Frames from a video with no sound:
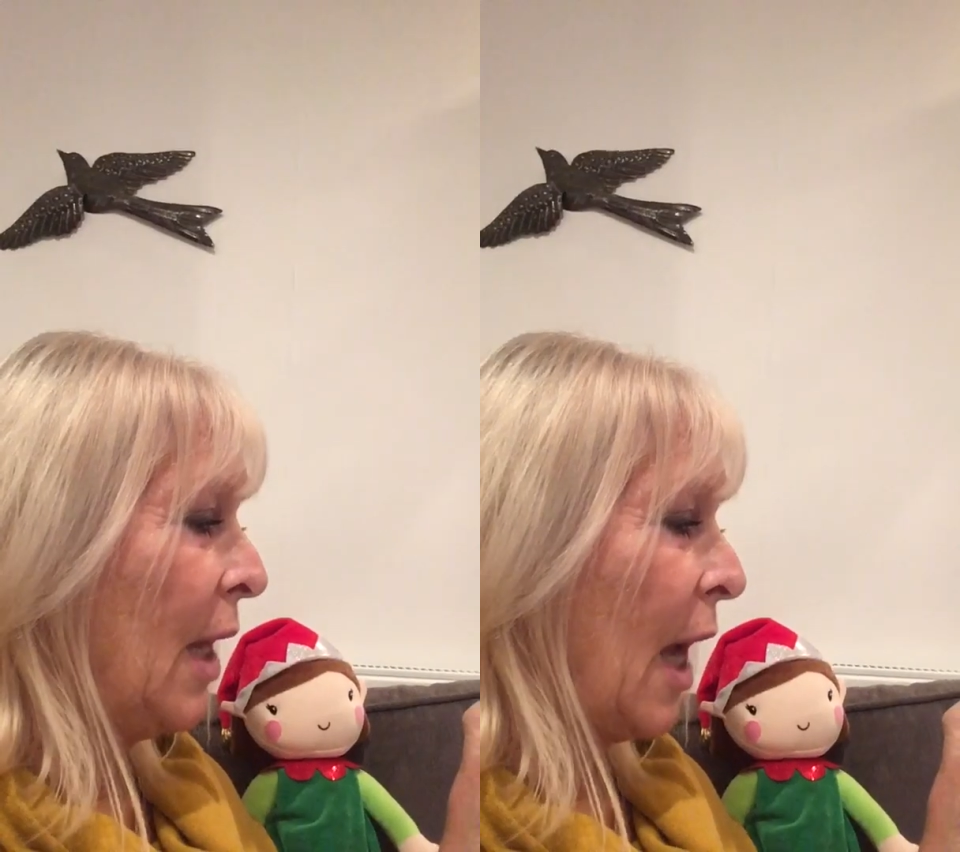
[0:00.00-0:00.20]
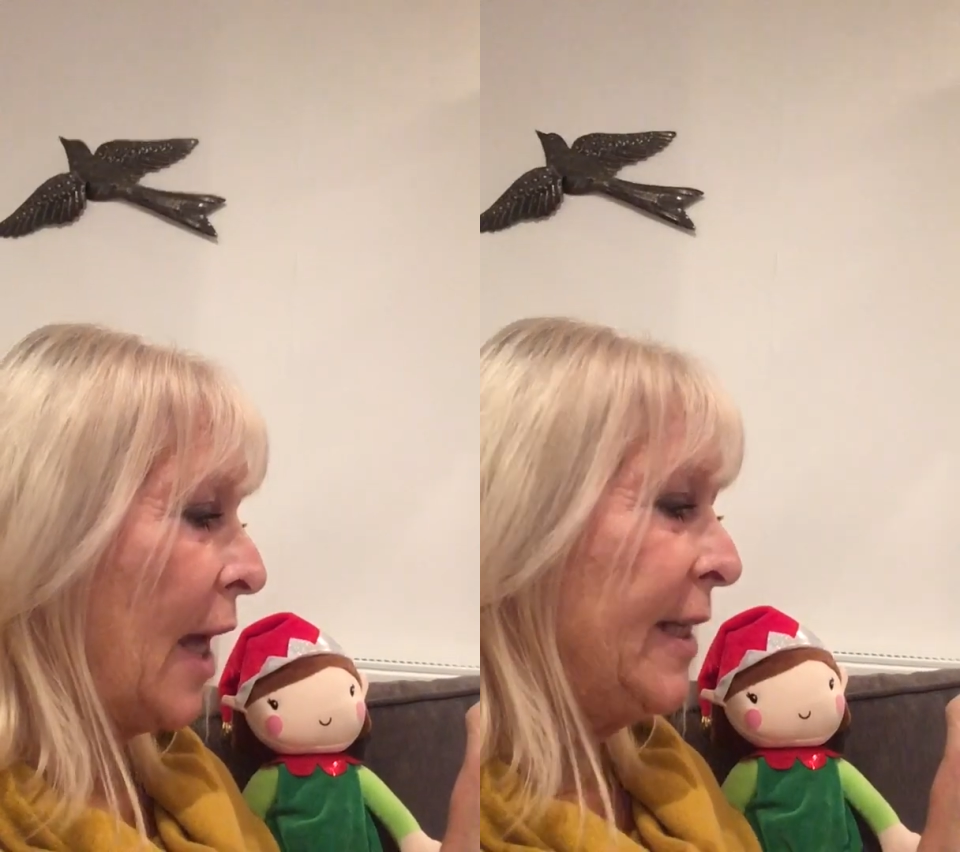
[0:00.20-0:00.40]

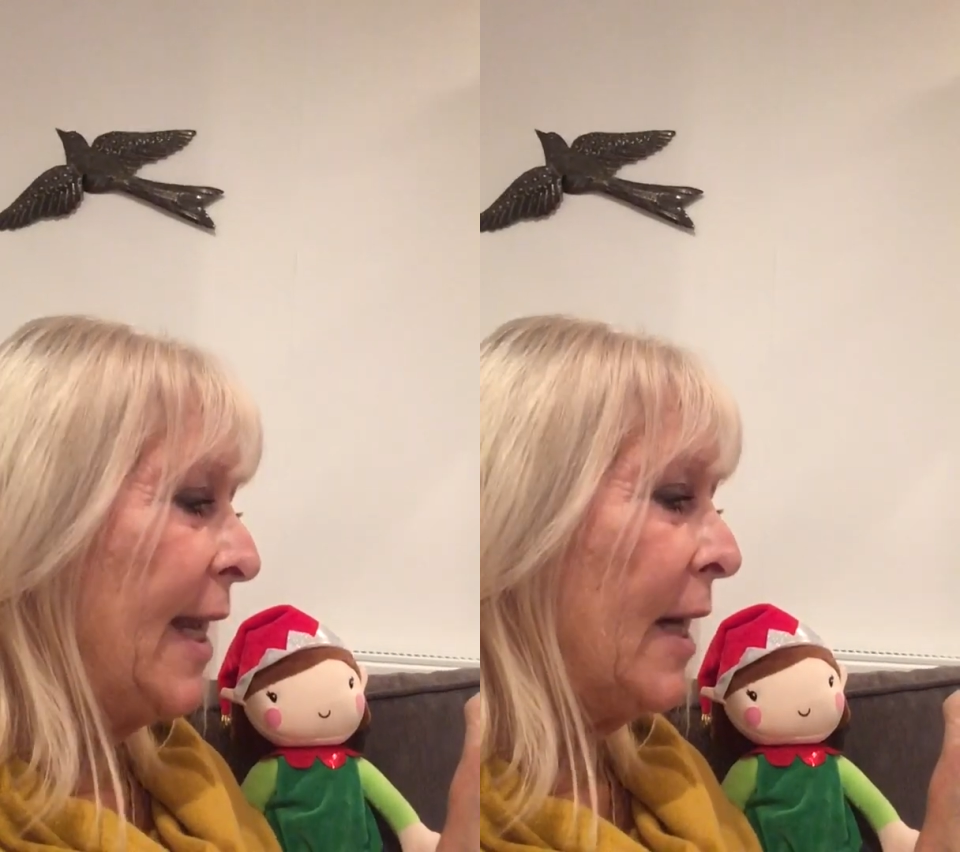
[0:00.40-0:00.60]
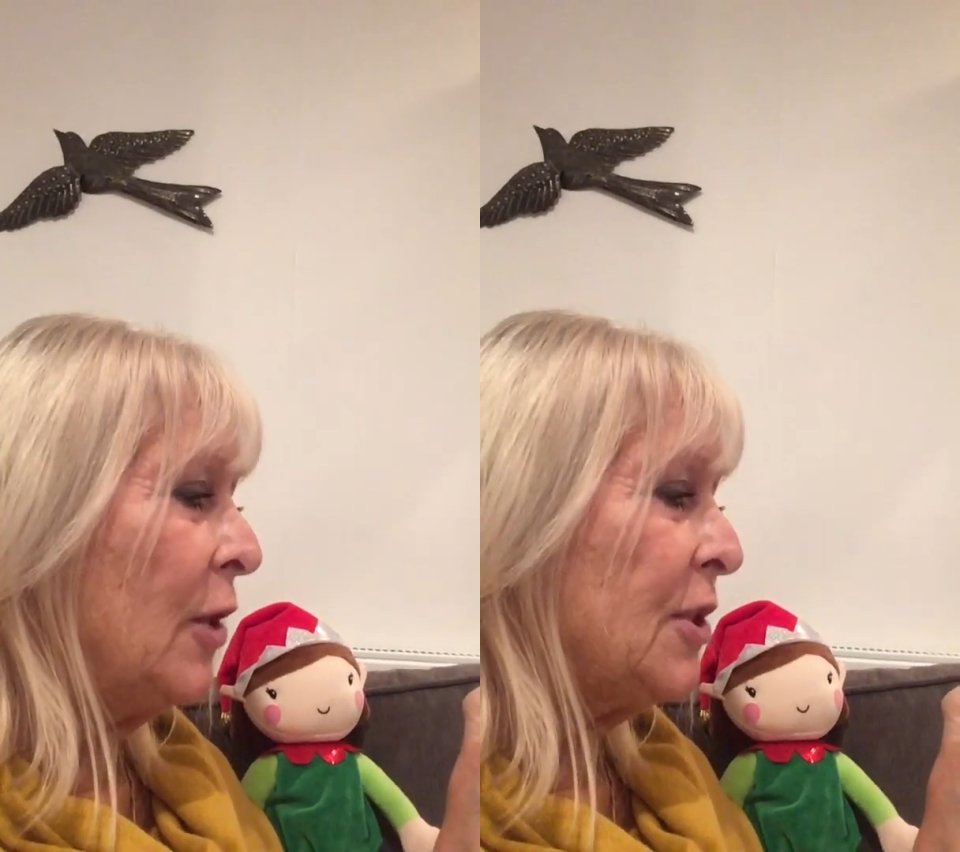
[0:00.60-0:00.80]
A
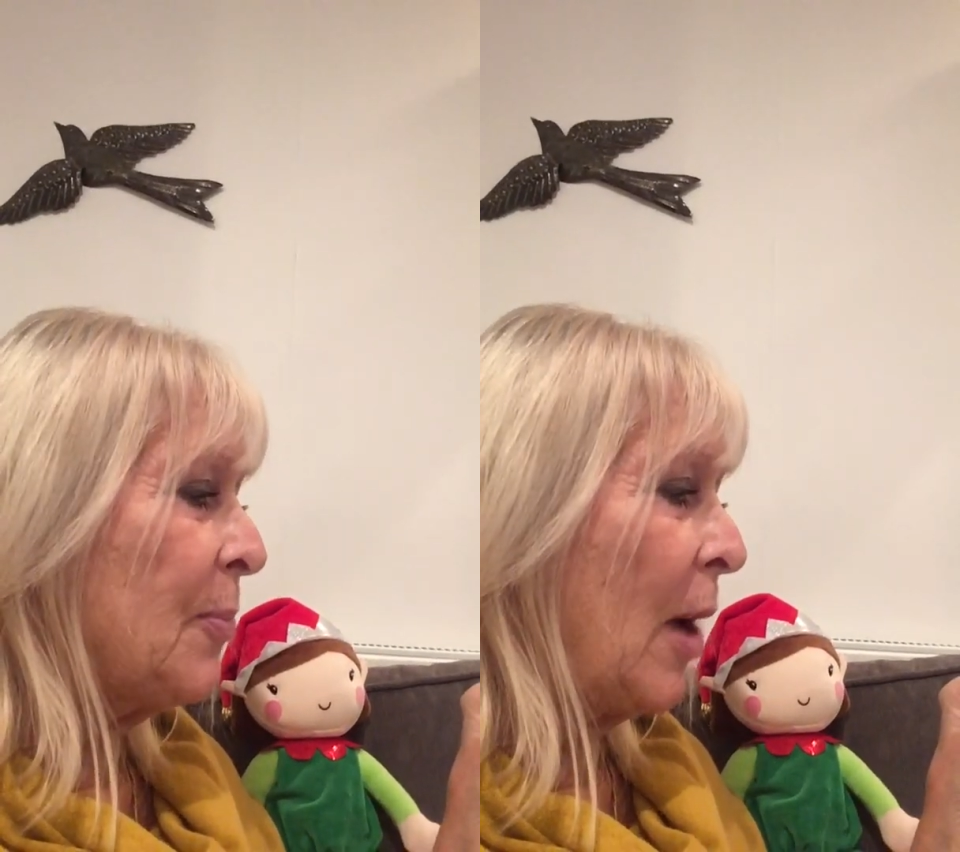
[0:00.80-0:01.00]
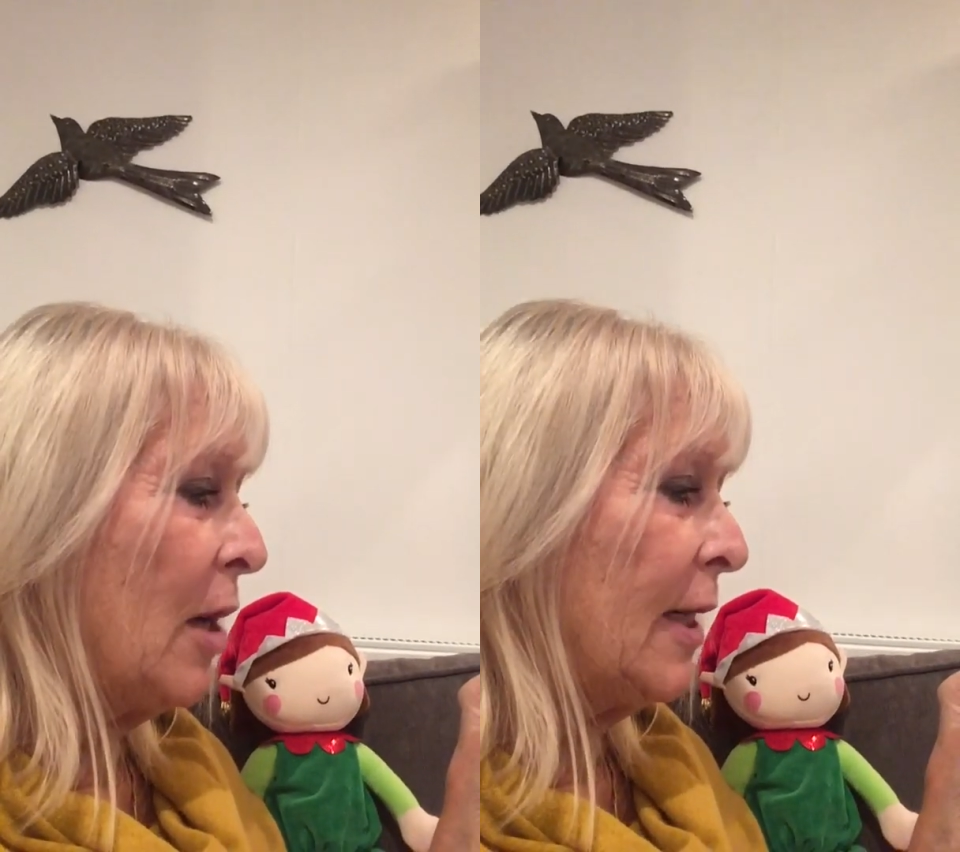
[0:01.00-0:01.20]
yellow
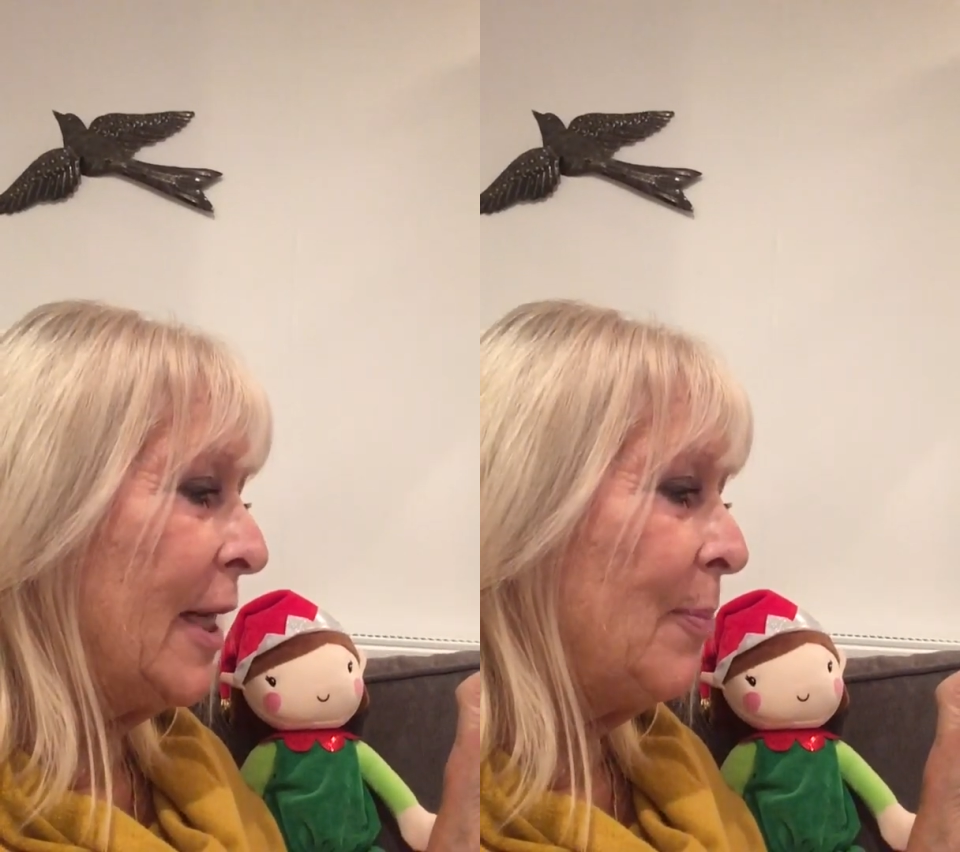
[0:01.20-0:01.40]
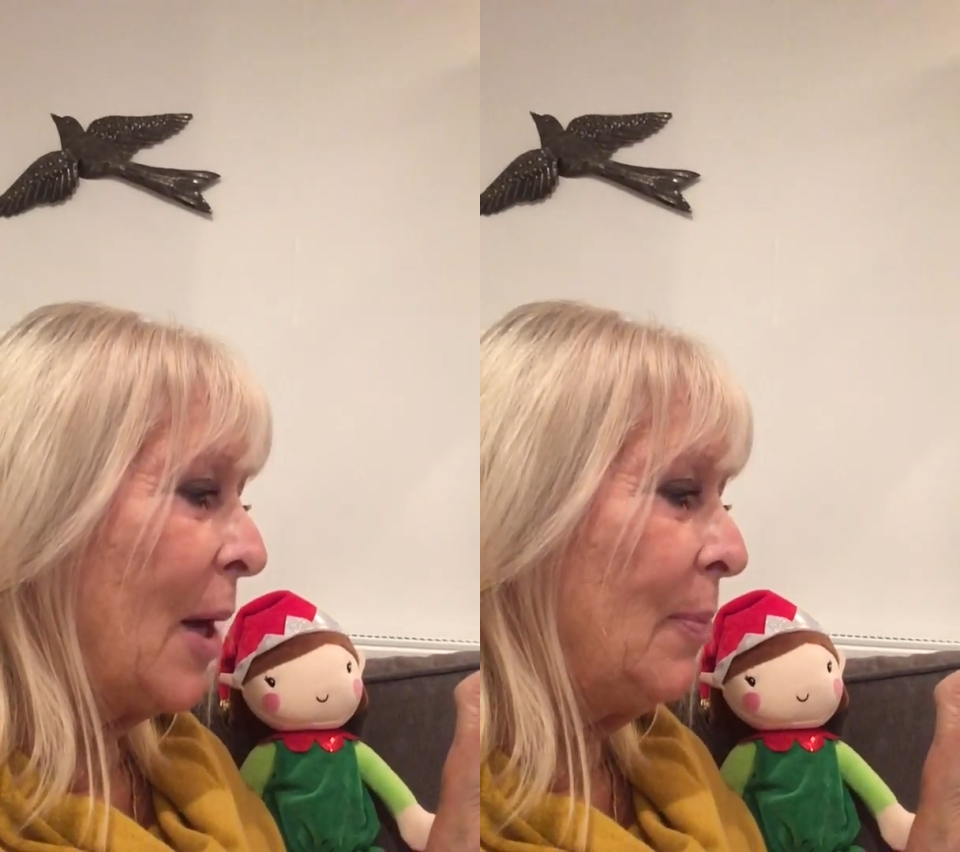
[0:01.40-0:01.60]

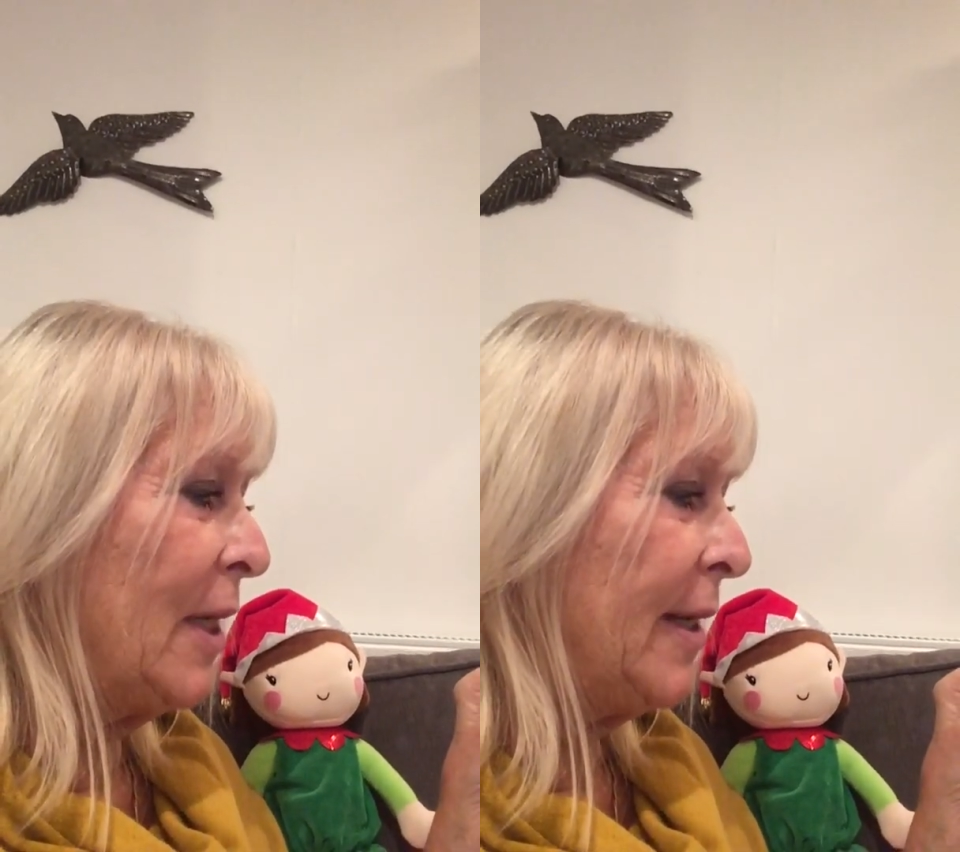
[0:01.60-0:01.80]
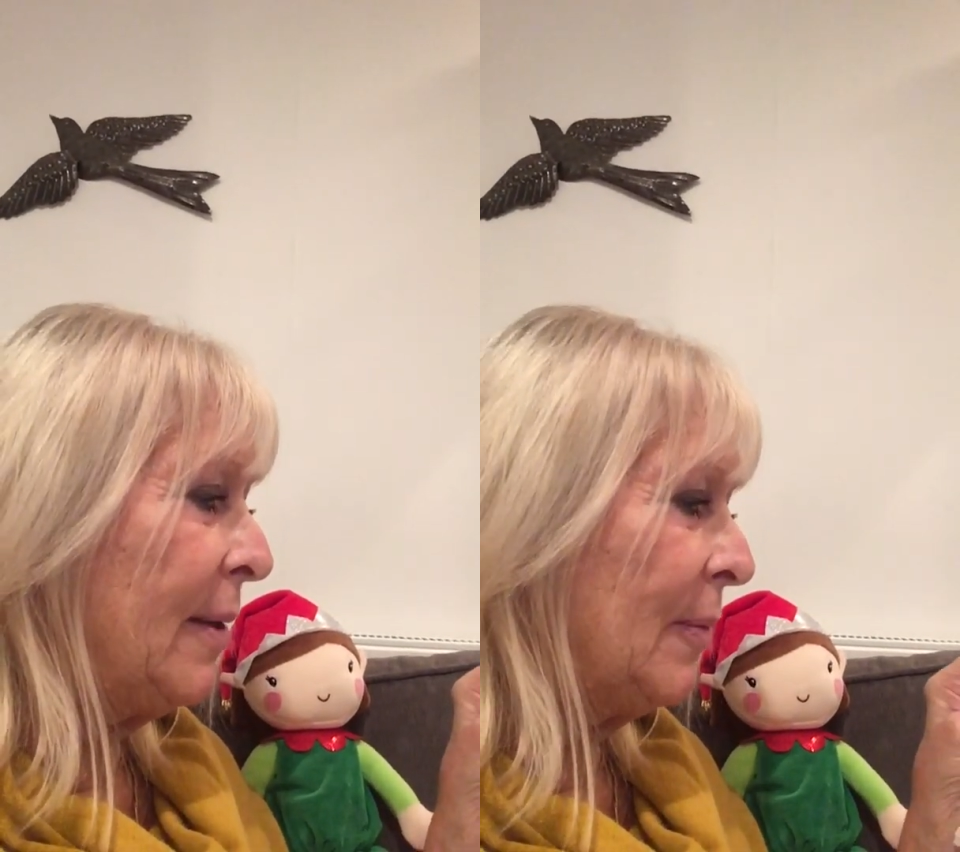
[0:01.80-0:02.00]
sparkly bubble